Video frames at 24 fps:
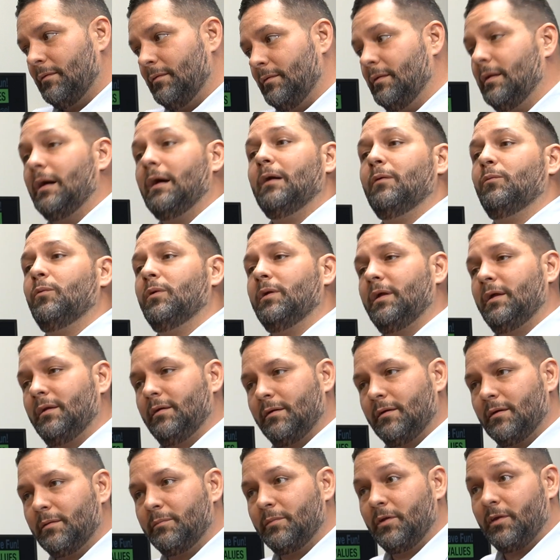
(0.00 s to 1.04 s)
not
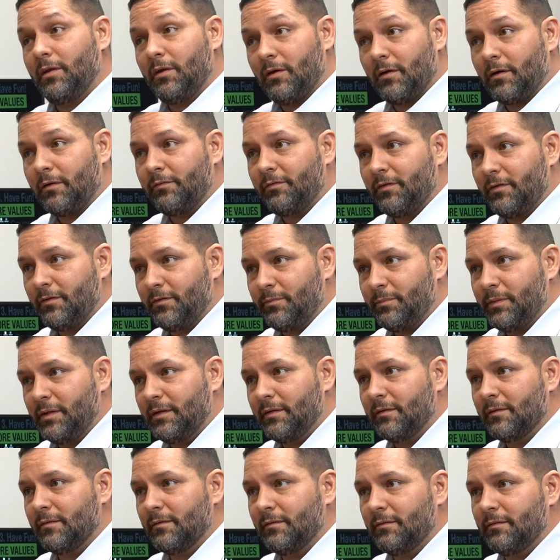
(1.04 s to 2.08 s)
wanting to come to the office
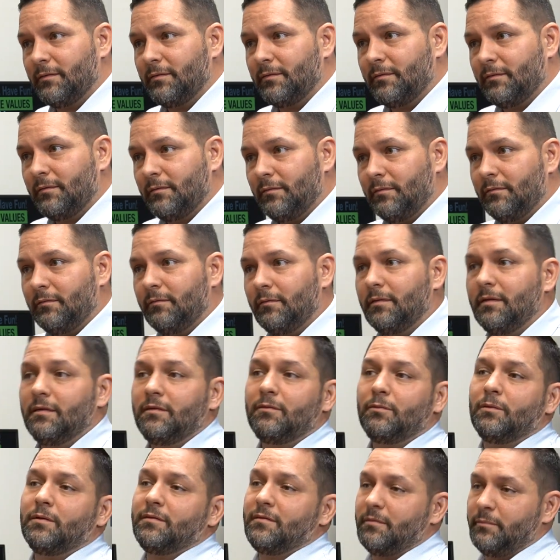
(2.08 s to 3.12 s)
because
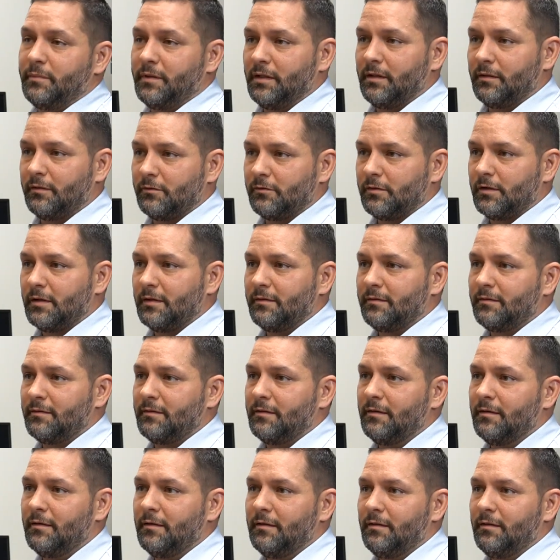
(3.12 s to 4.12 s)
this wasn't being addressed.